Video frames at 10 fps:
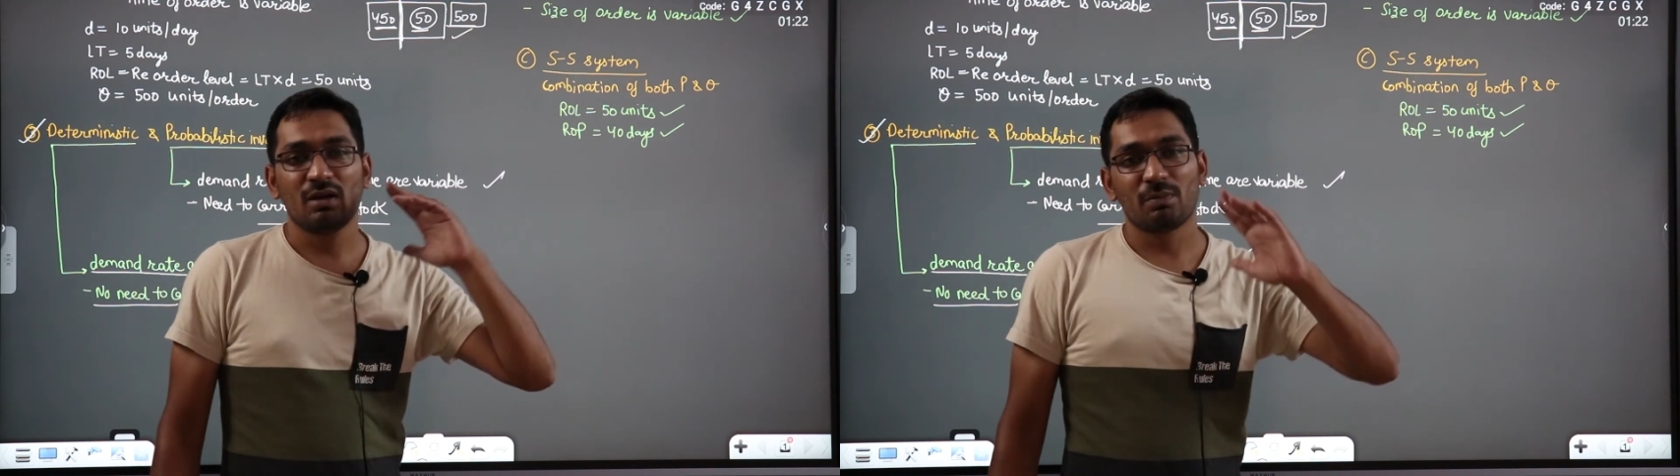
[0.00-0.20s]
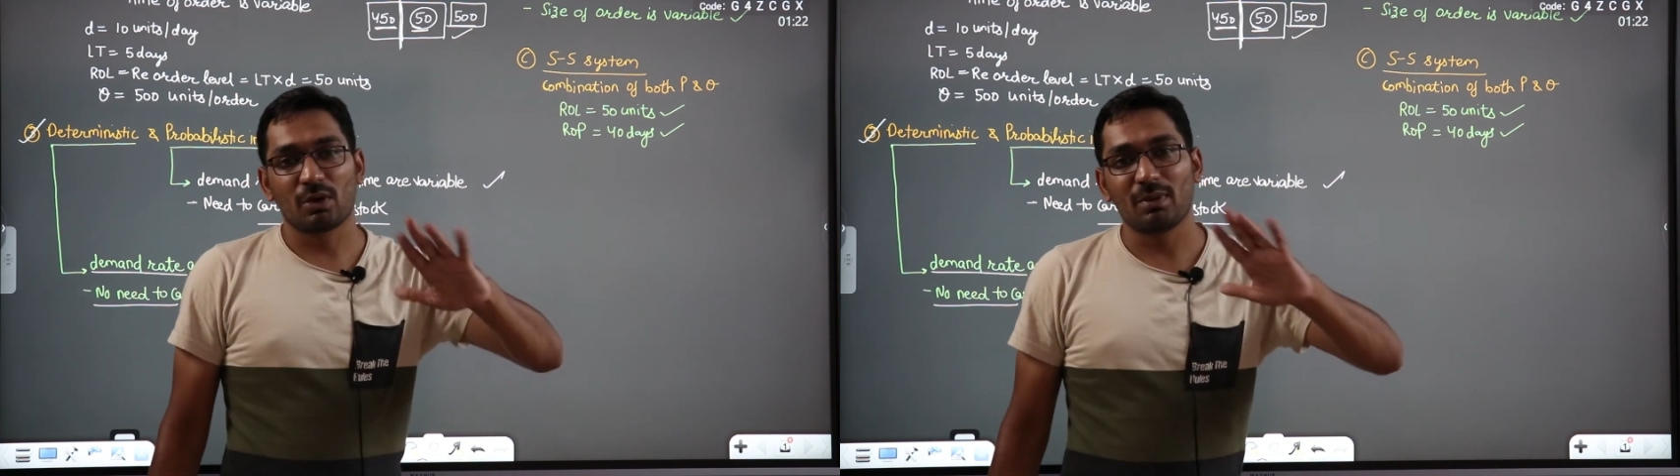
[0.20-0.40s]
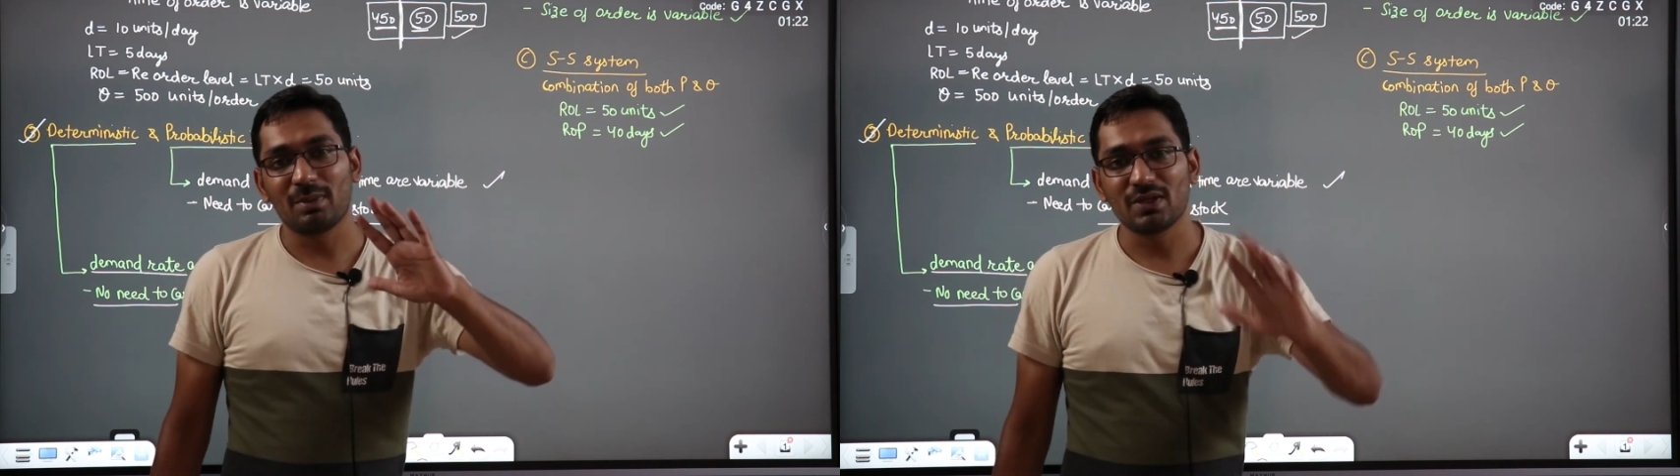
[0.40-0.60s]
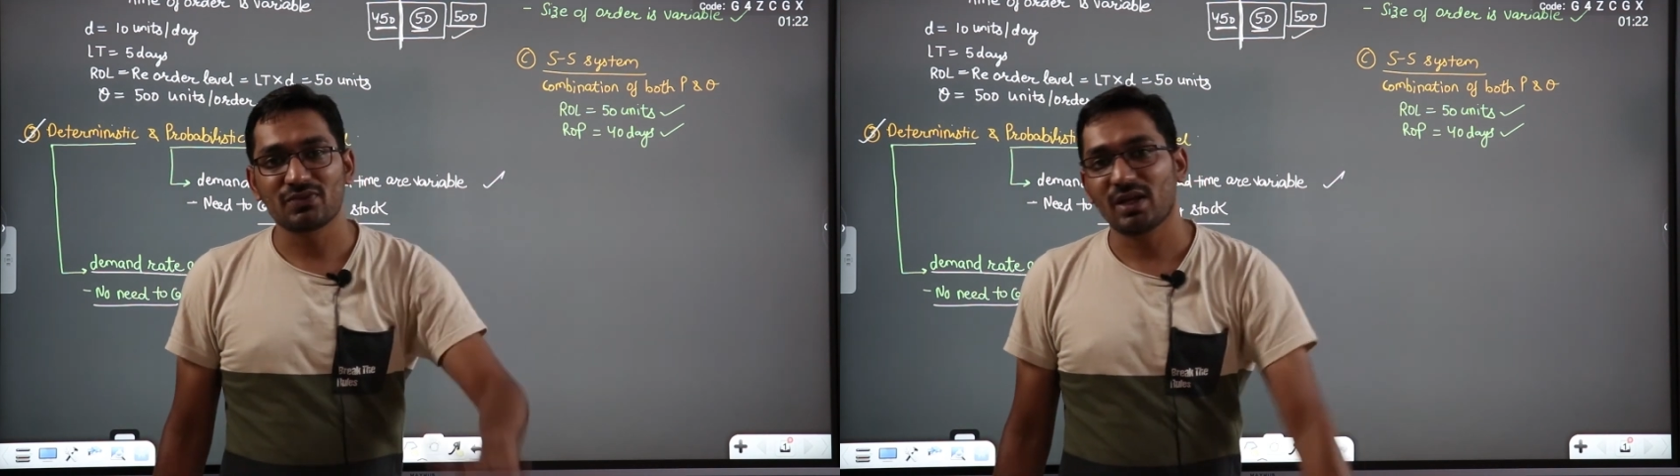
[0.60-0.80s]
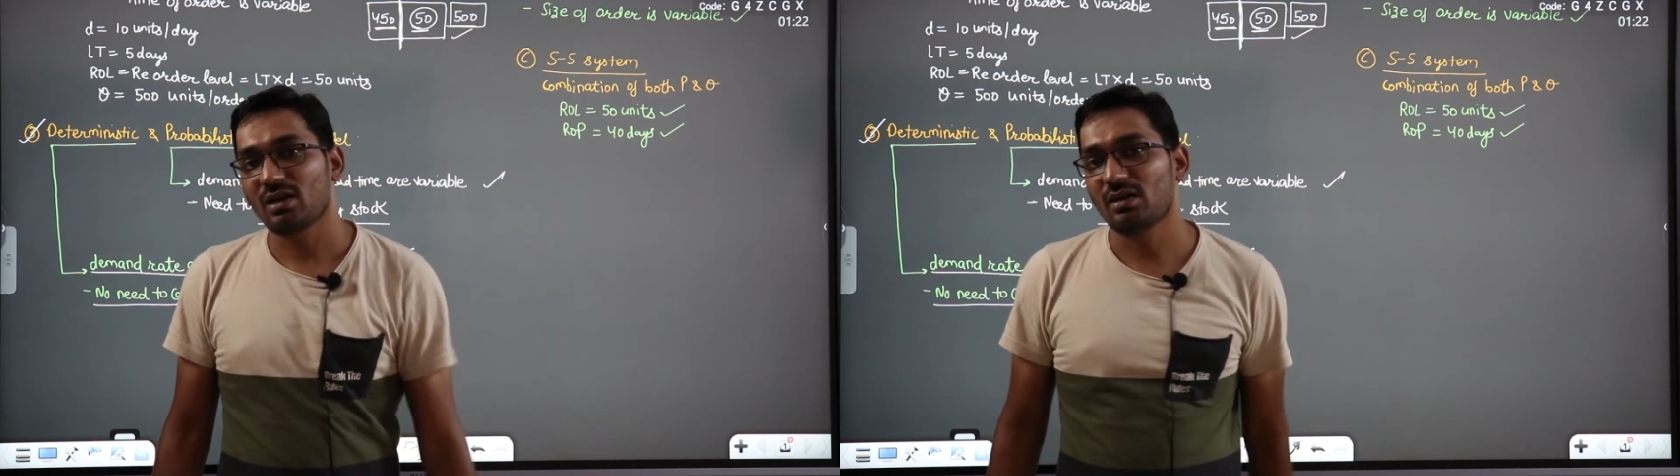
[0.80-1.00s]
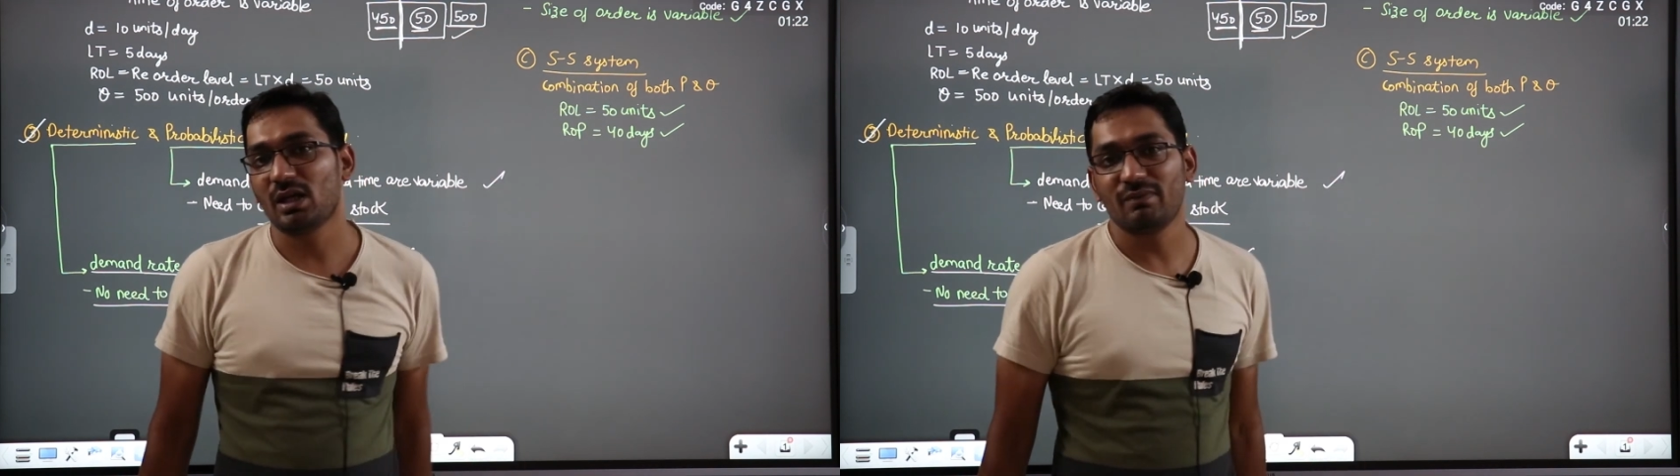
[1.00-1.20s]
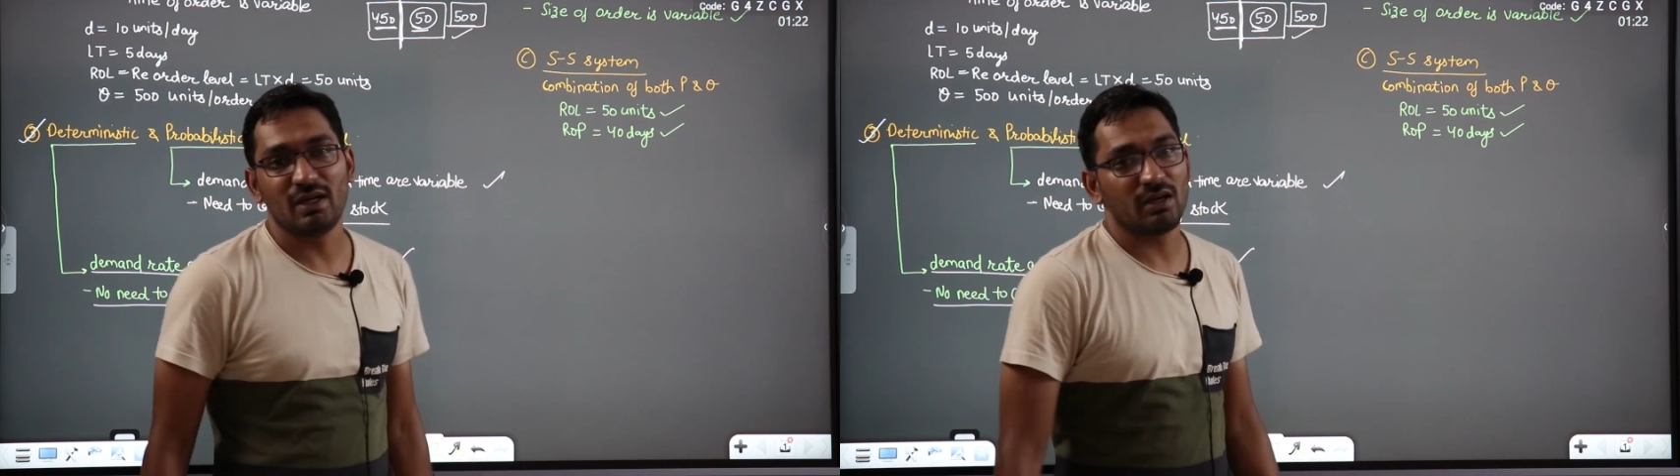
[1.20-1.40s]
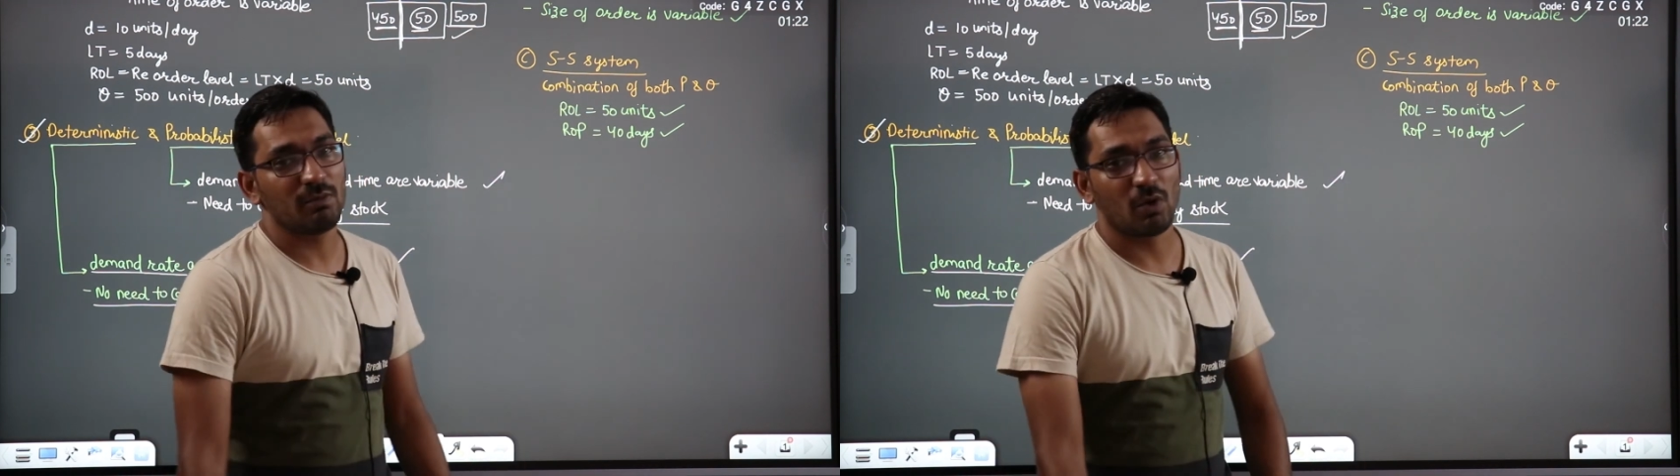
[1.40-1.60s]
probabilistic
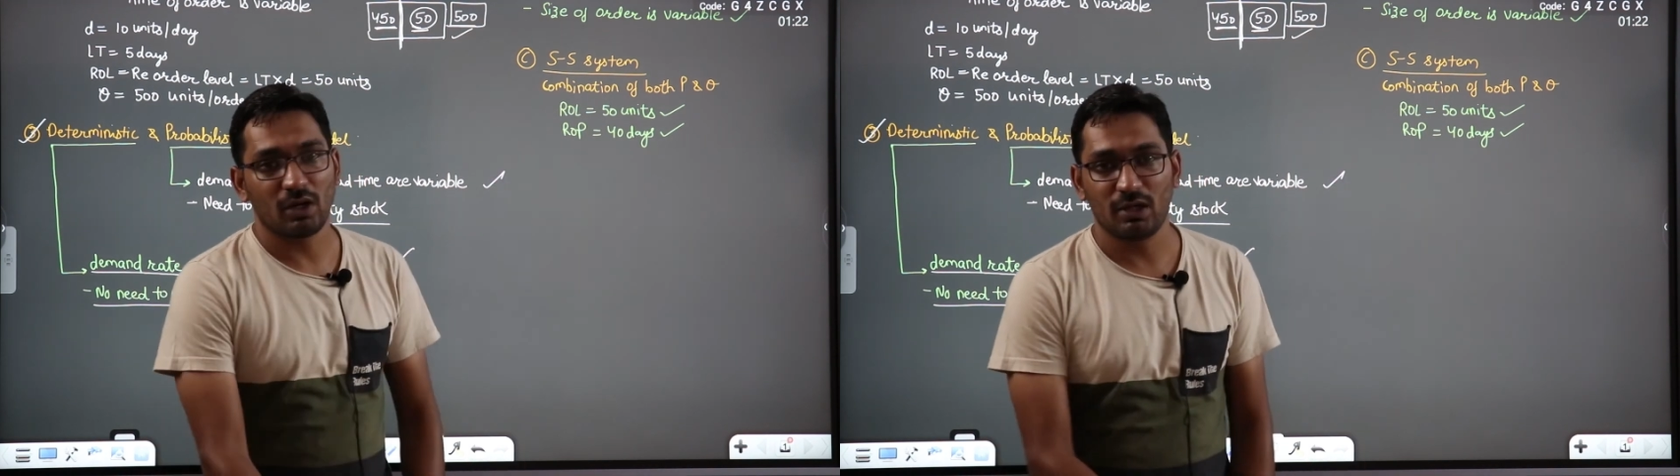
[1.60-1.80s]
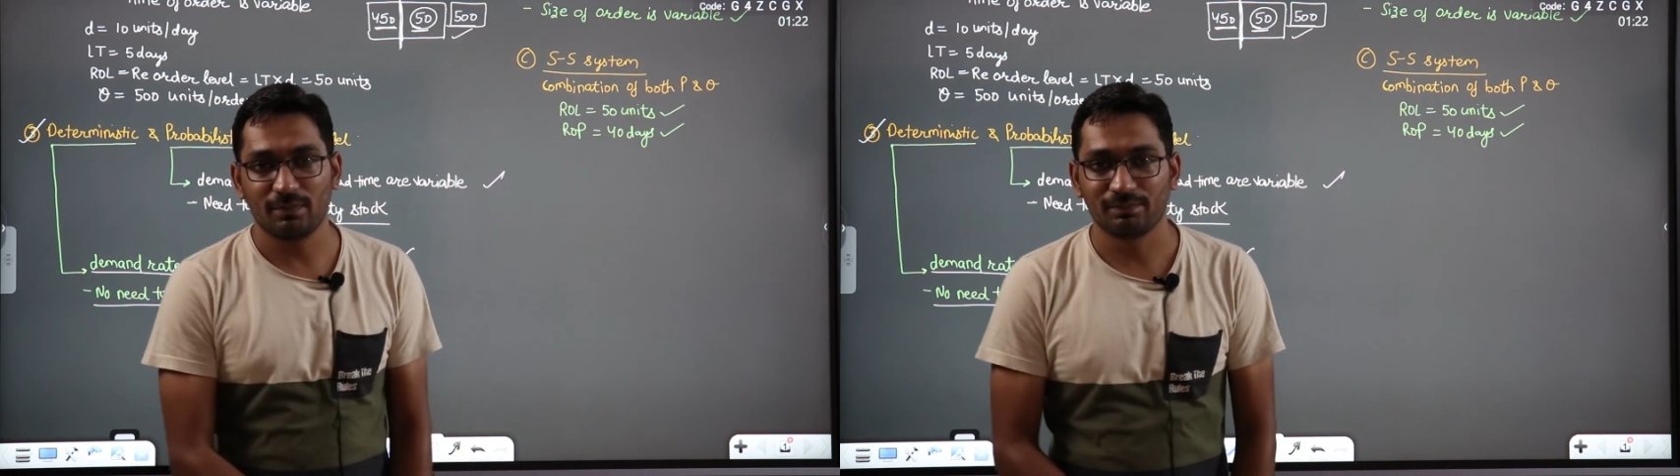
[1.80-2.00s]
inventory model.